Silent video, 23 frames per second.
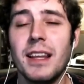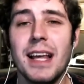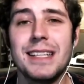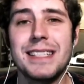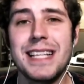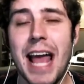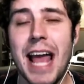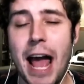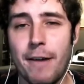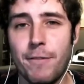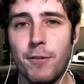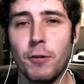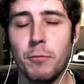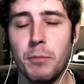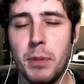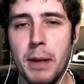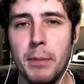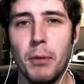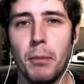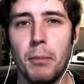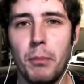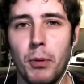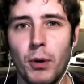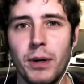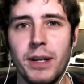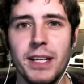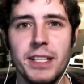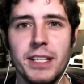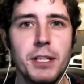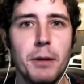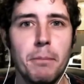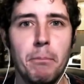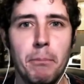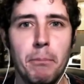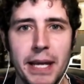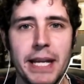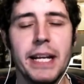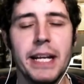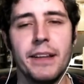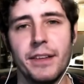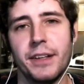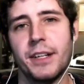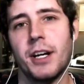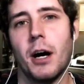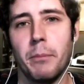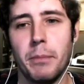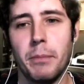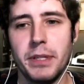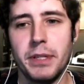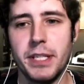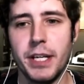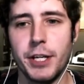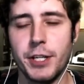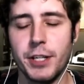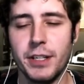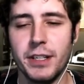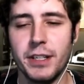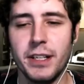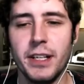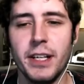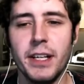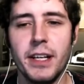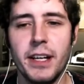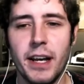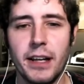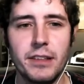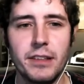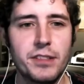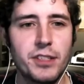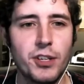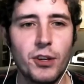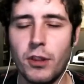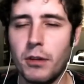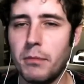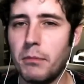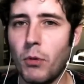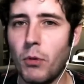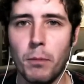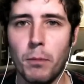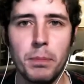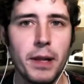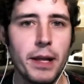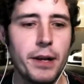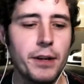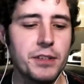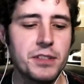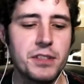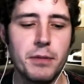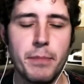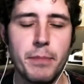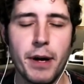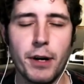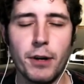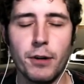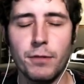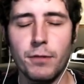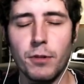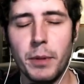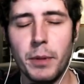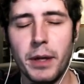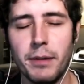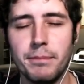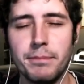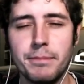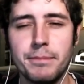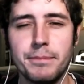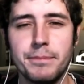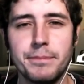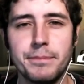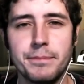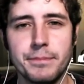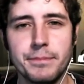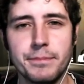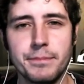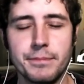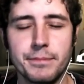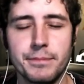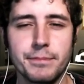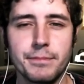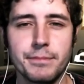the less effort people put into beating the competition. And so the more players, the better for me. Yeah,